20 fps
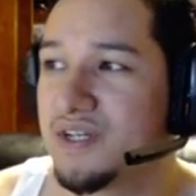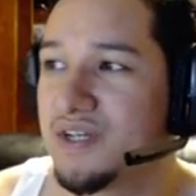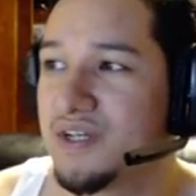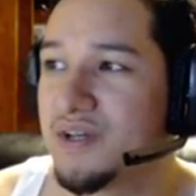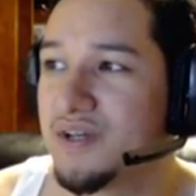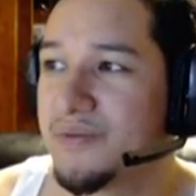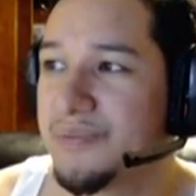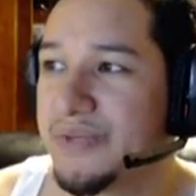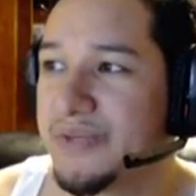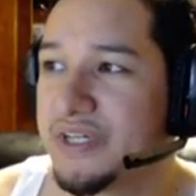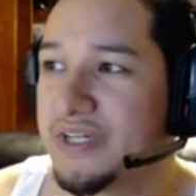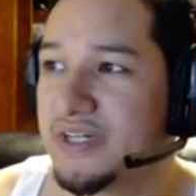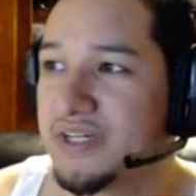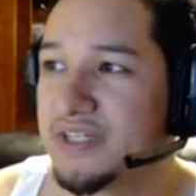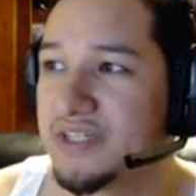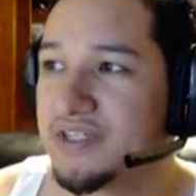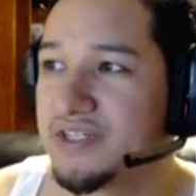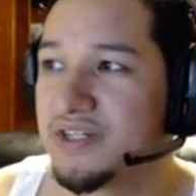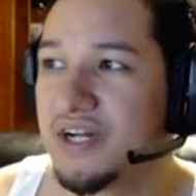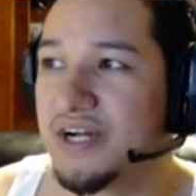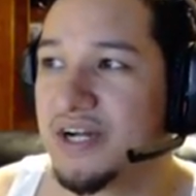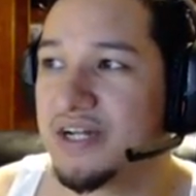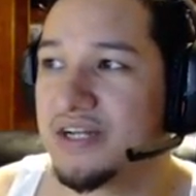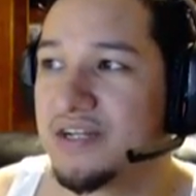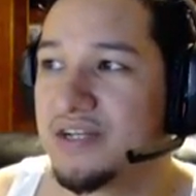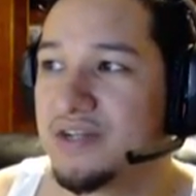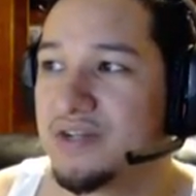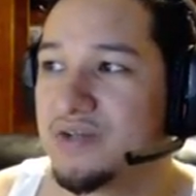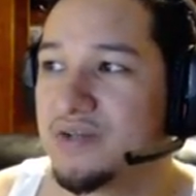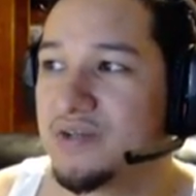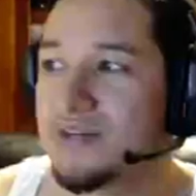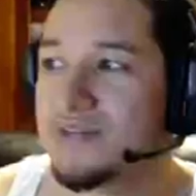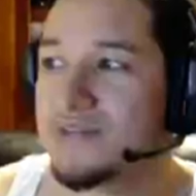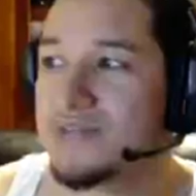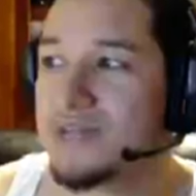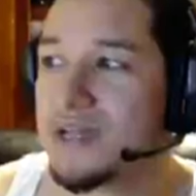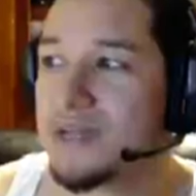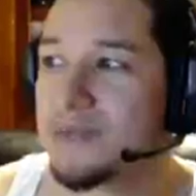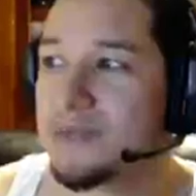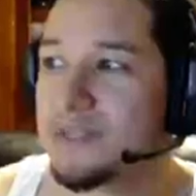because you're not going to do enough
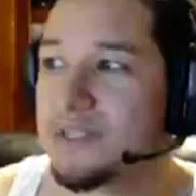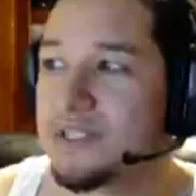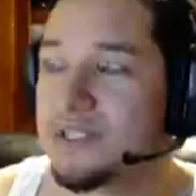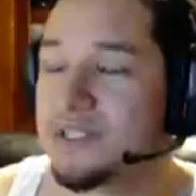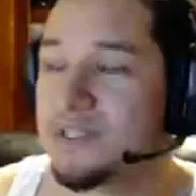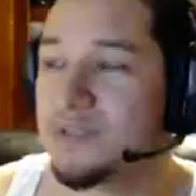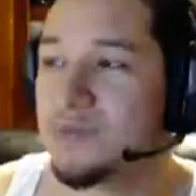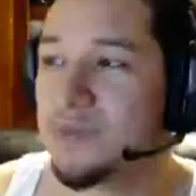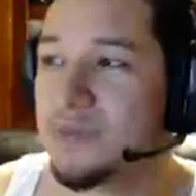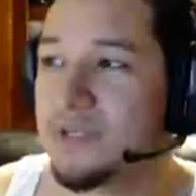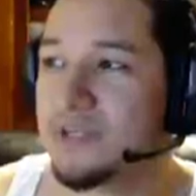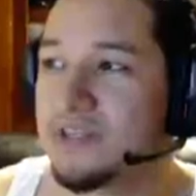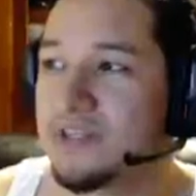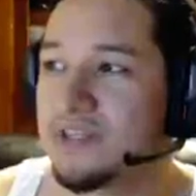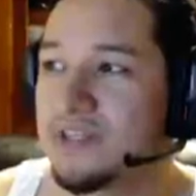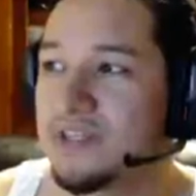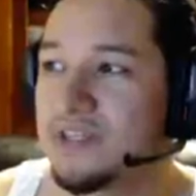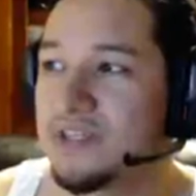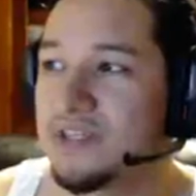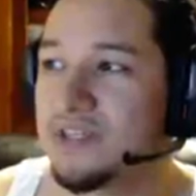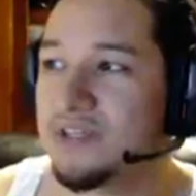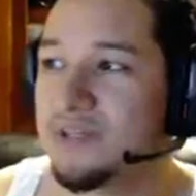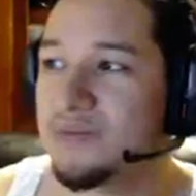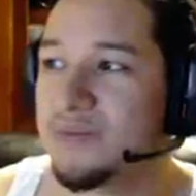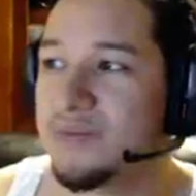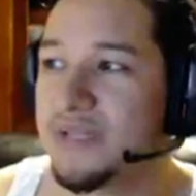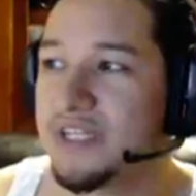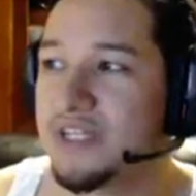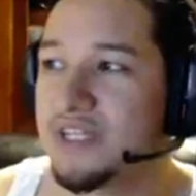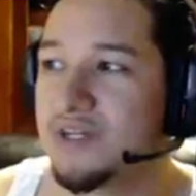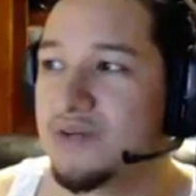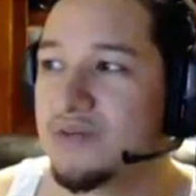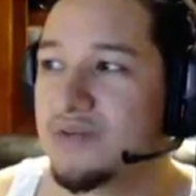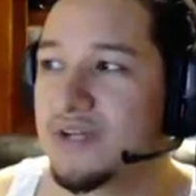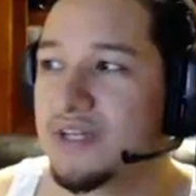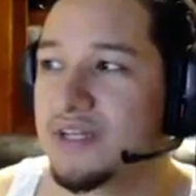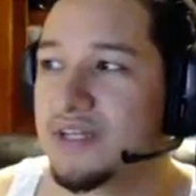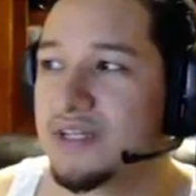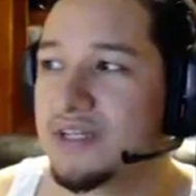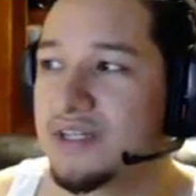damage with the Meteor
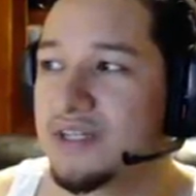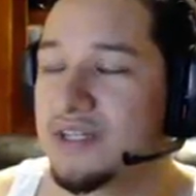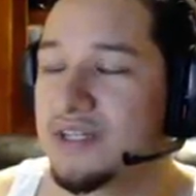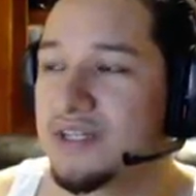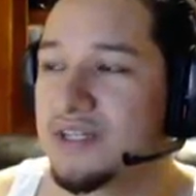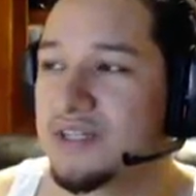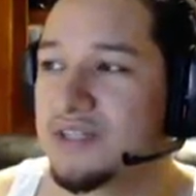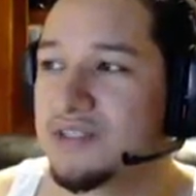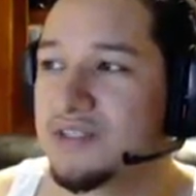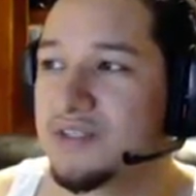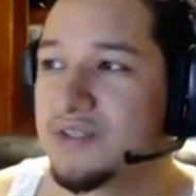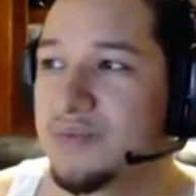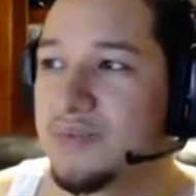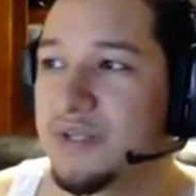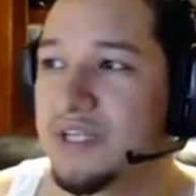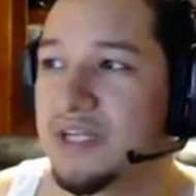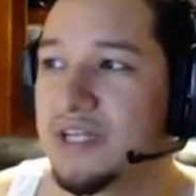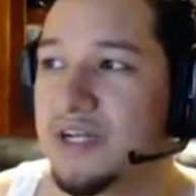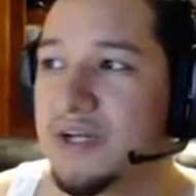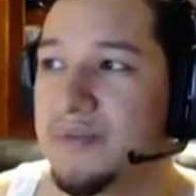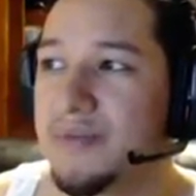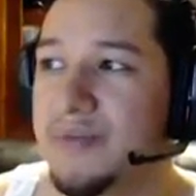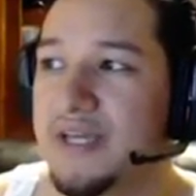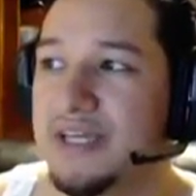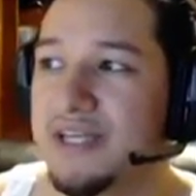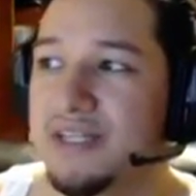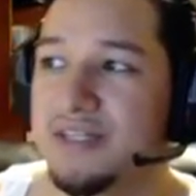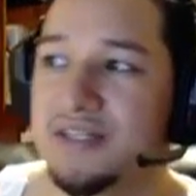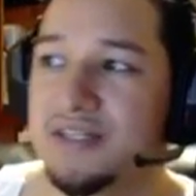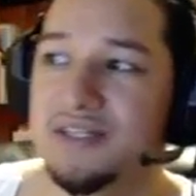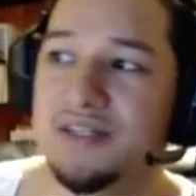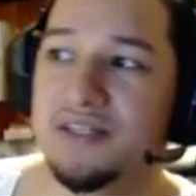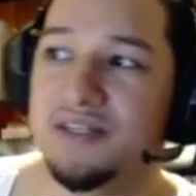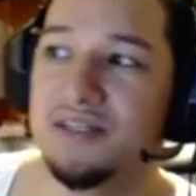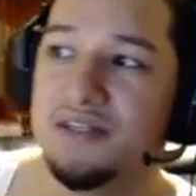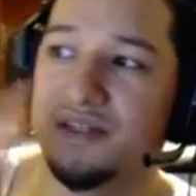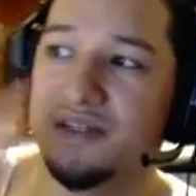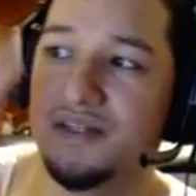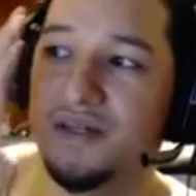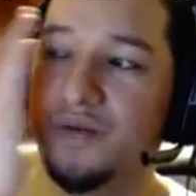Rain to be like a main
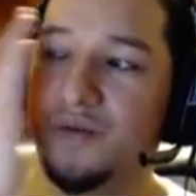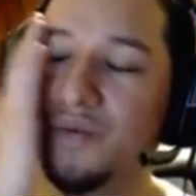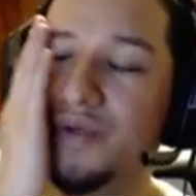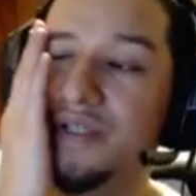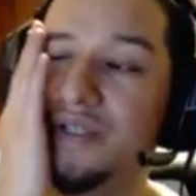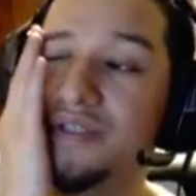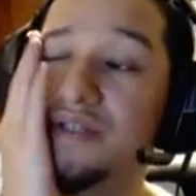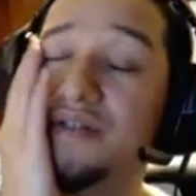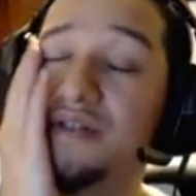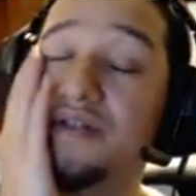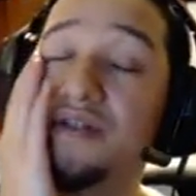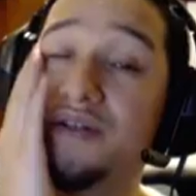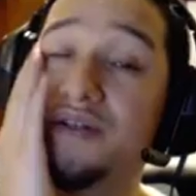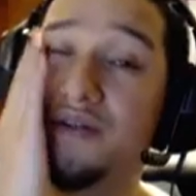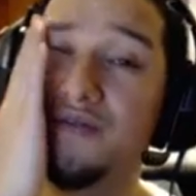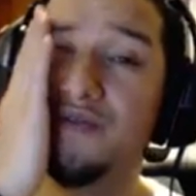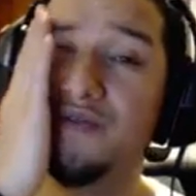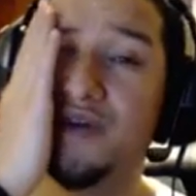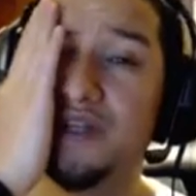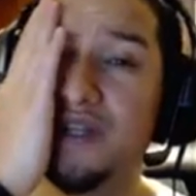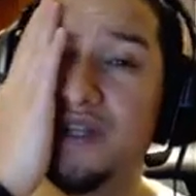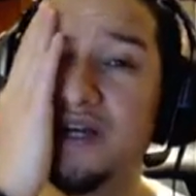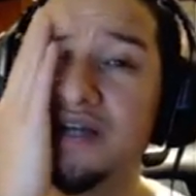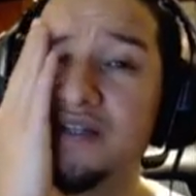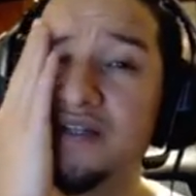Wizard frontline.